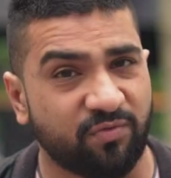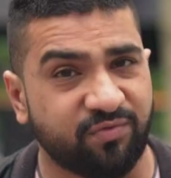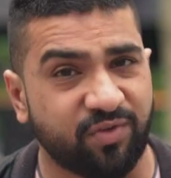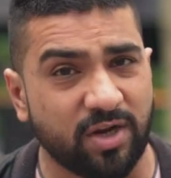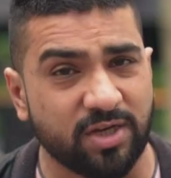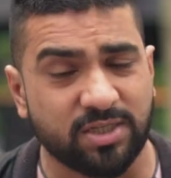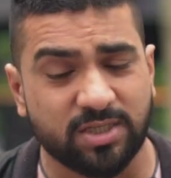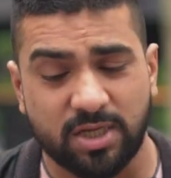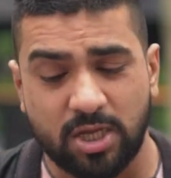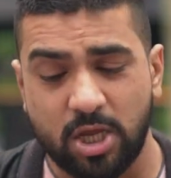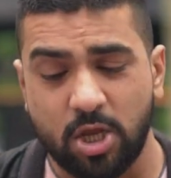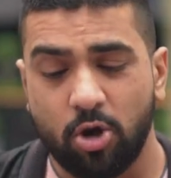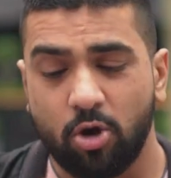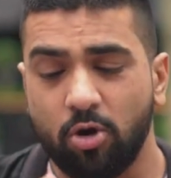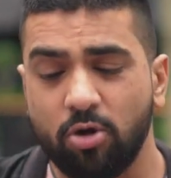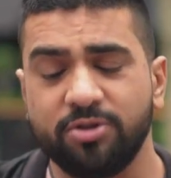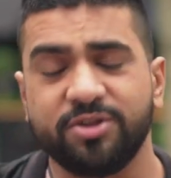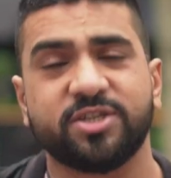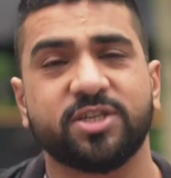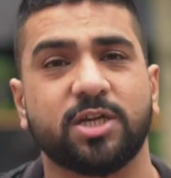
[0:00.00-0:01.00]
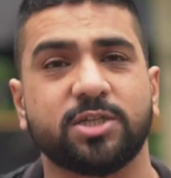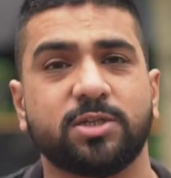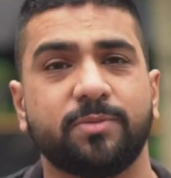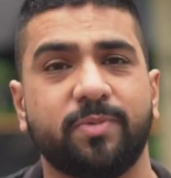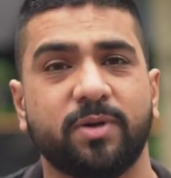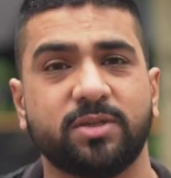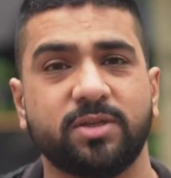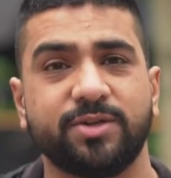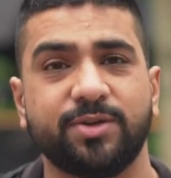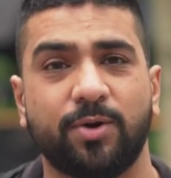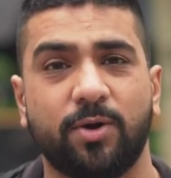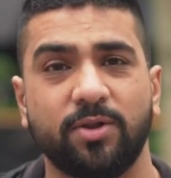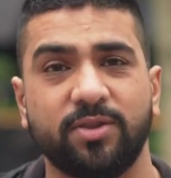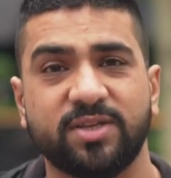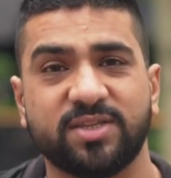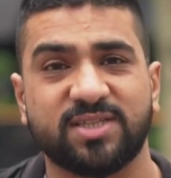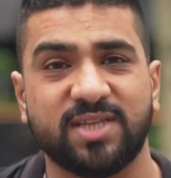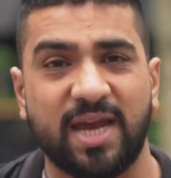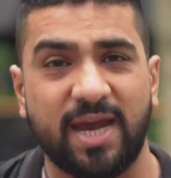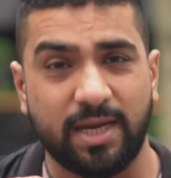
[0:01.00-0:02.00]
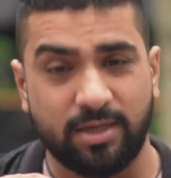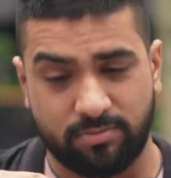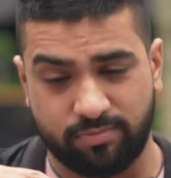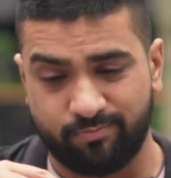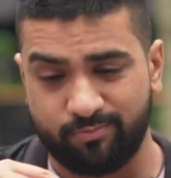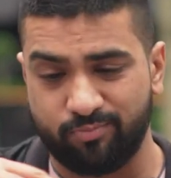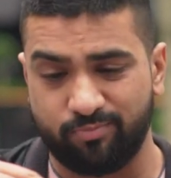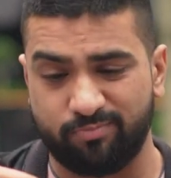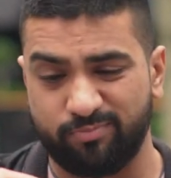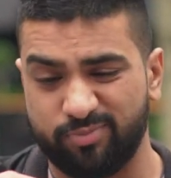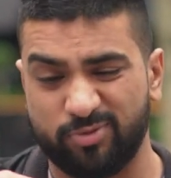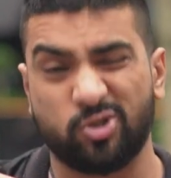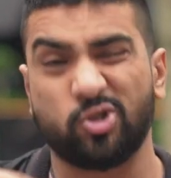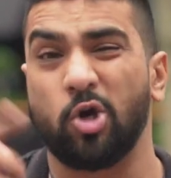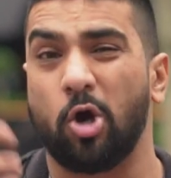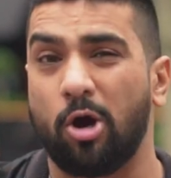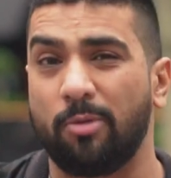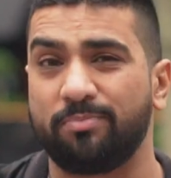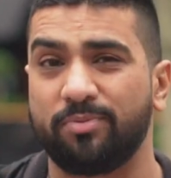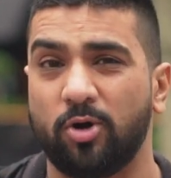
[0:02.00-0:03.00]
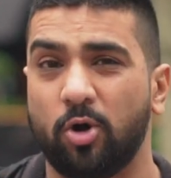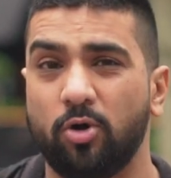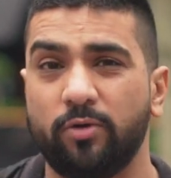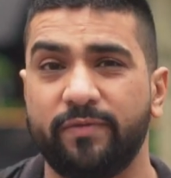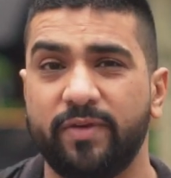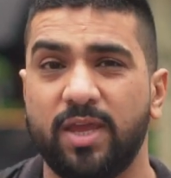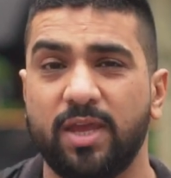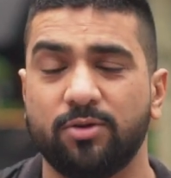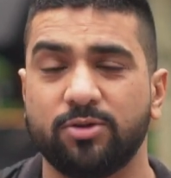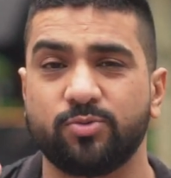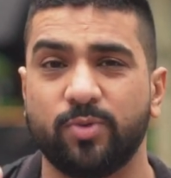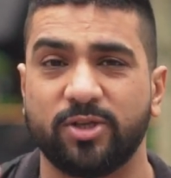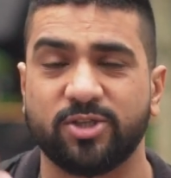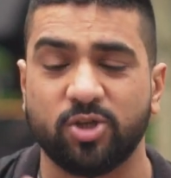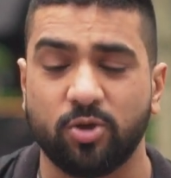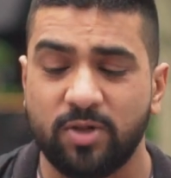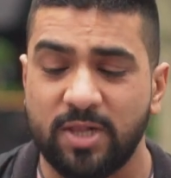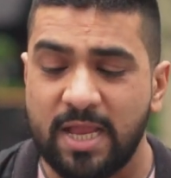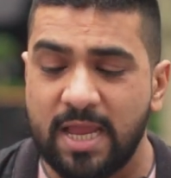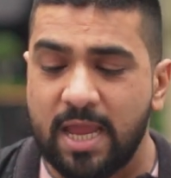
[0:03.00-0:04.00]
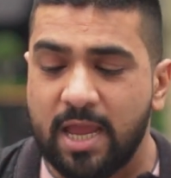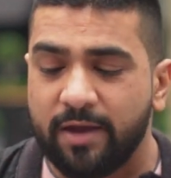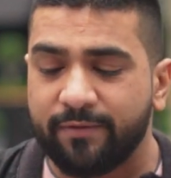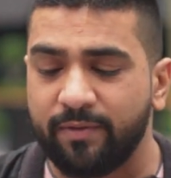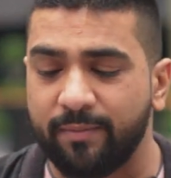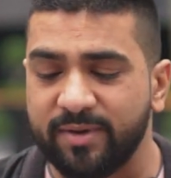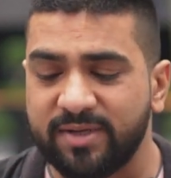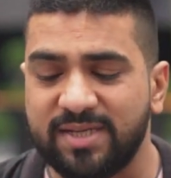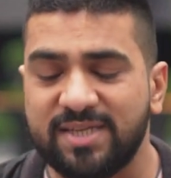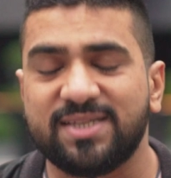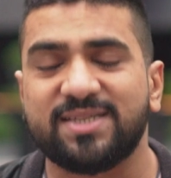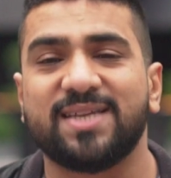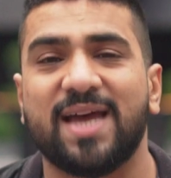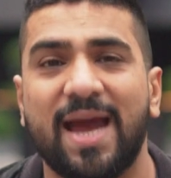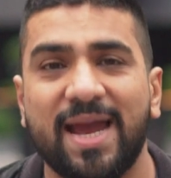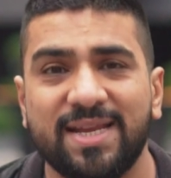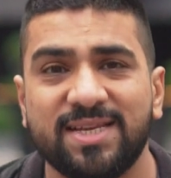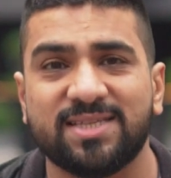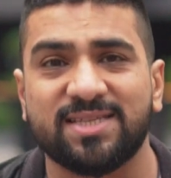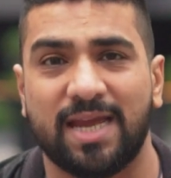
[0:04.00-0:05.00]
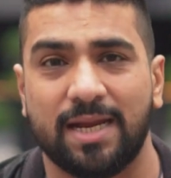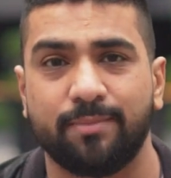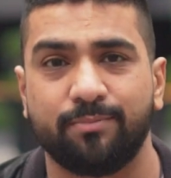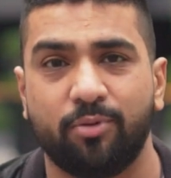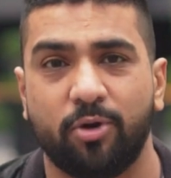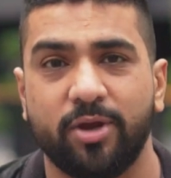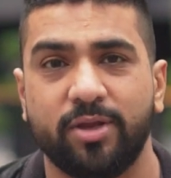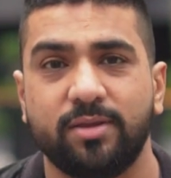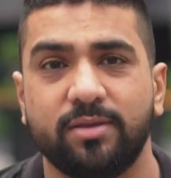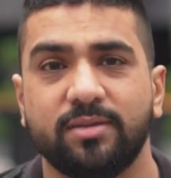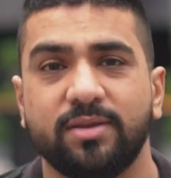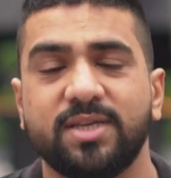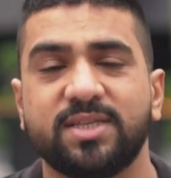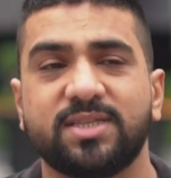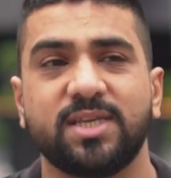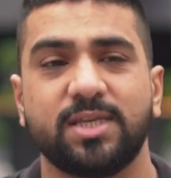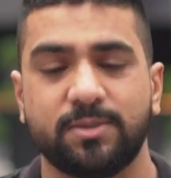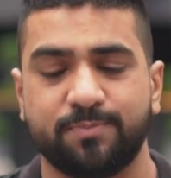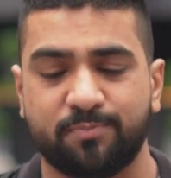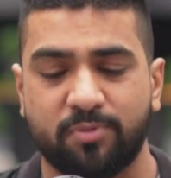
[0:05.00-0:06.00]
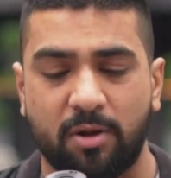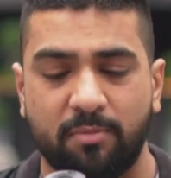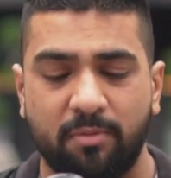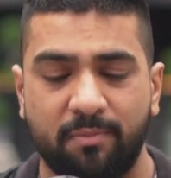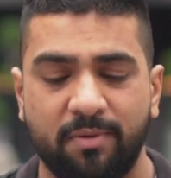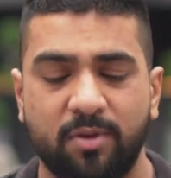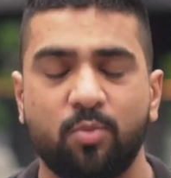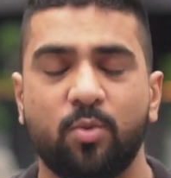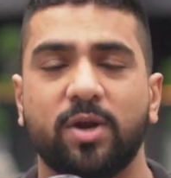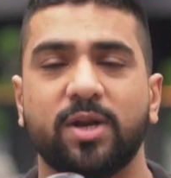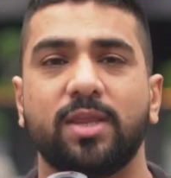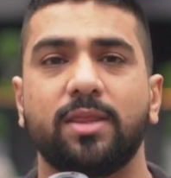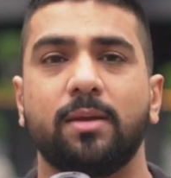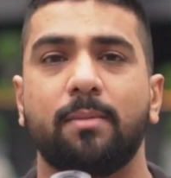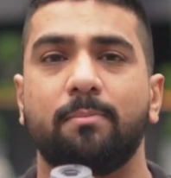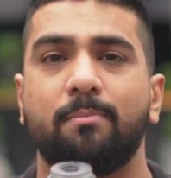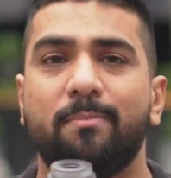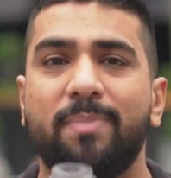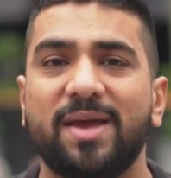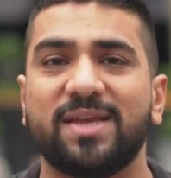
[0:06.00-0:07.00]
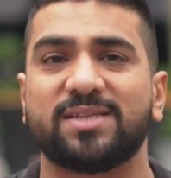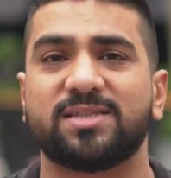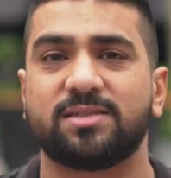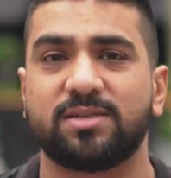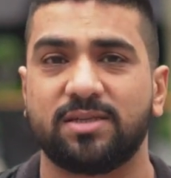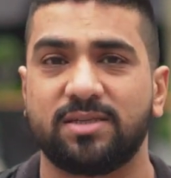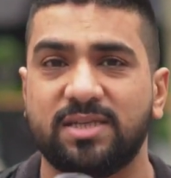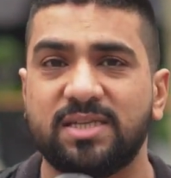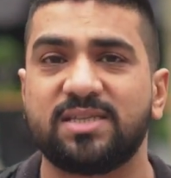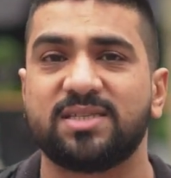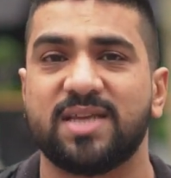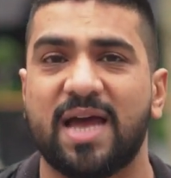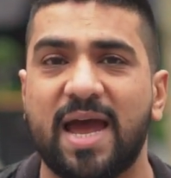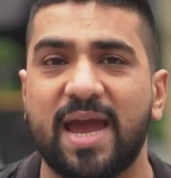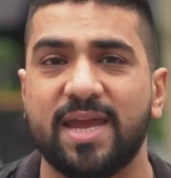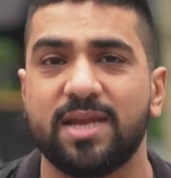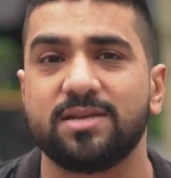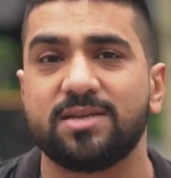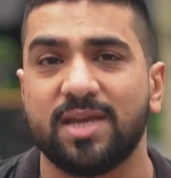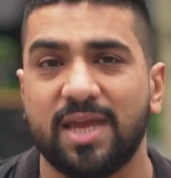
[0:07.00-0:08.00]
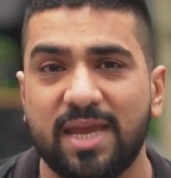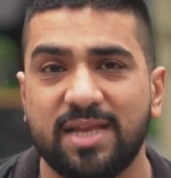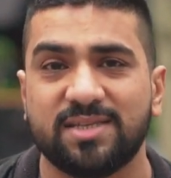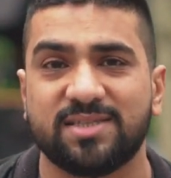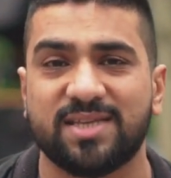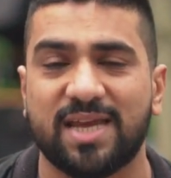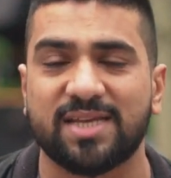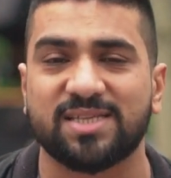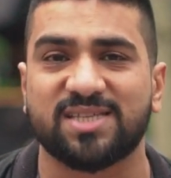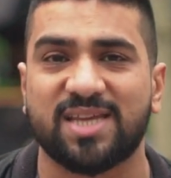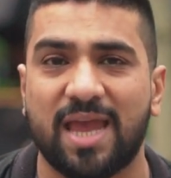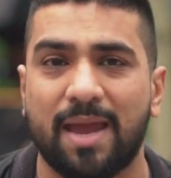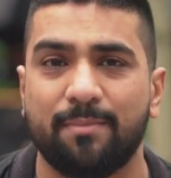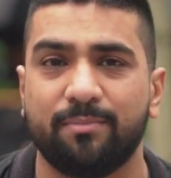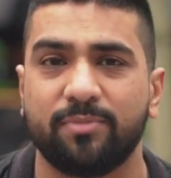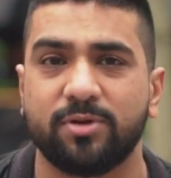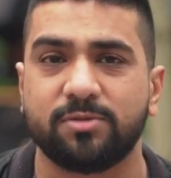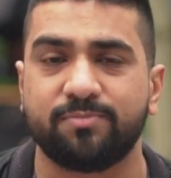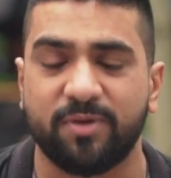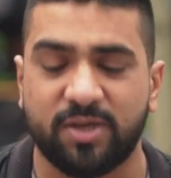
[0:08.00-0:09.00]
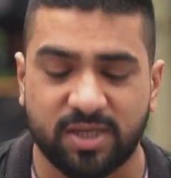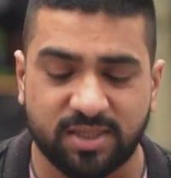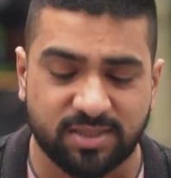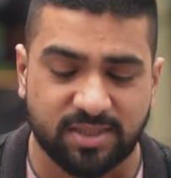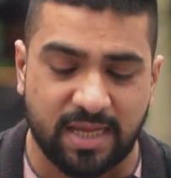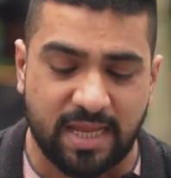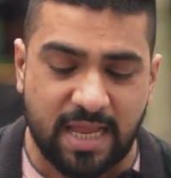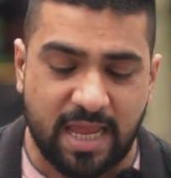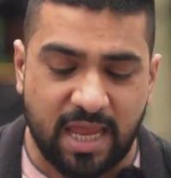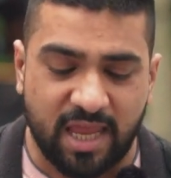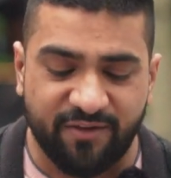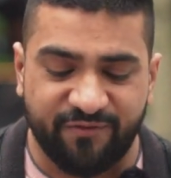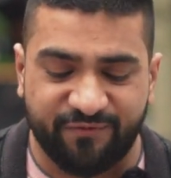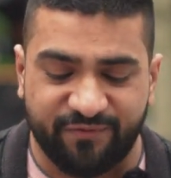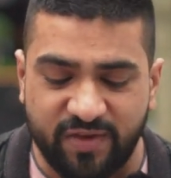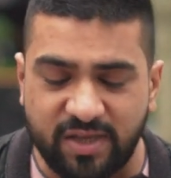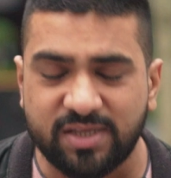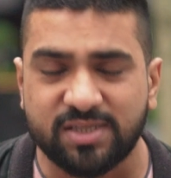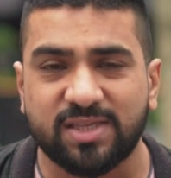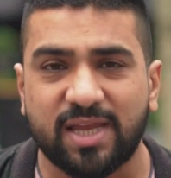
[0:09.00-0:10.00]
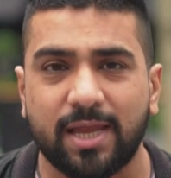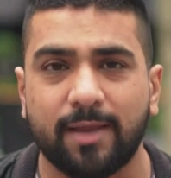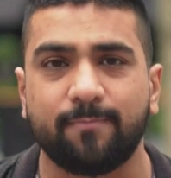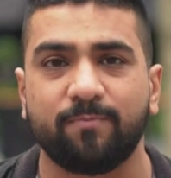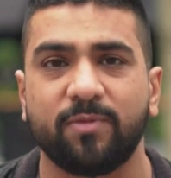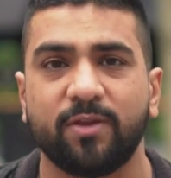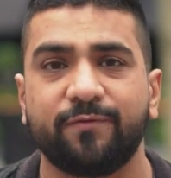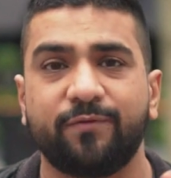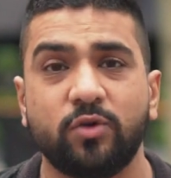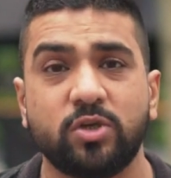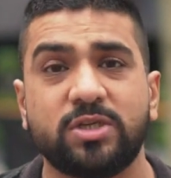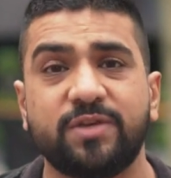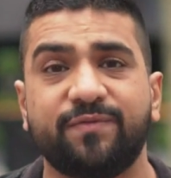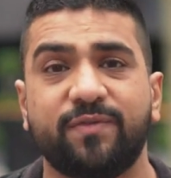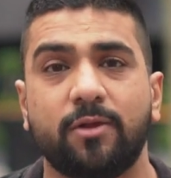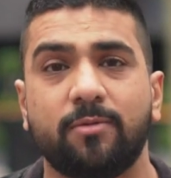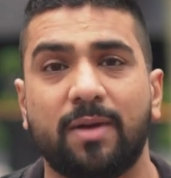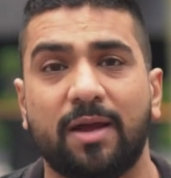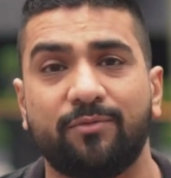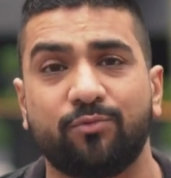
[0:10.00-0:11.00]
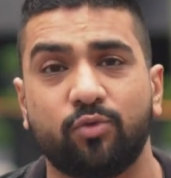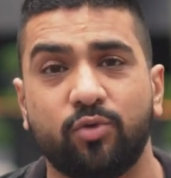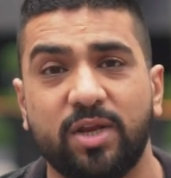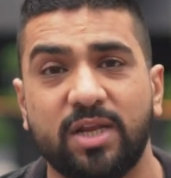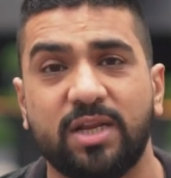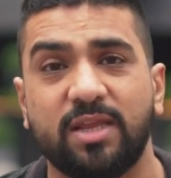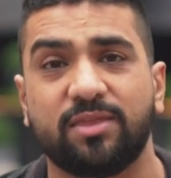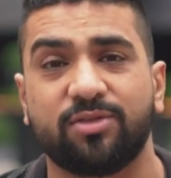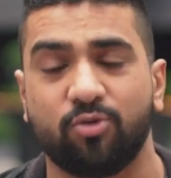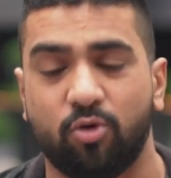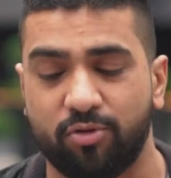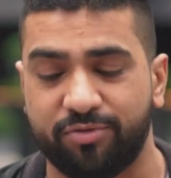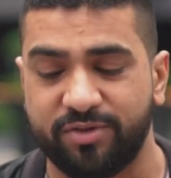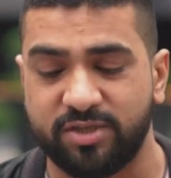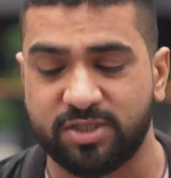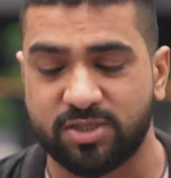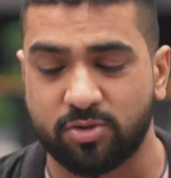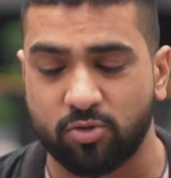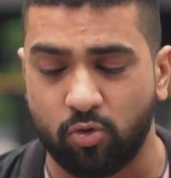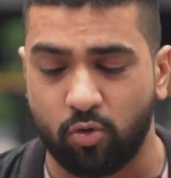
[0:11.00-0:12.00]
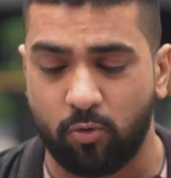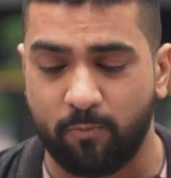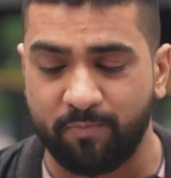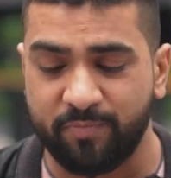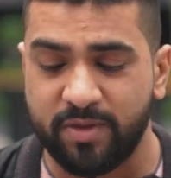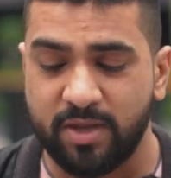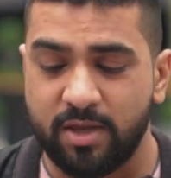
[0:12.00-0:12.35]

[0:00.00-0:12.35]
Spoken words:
front or the shutter button on the side top over here as well. So from a design standpoint, this is probably one of the best designed Instax cameras because it feels like Fujifilm have really thought this through.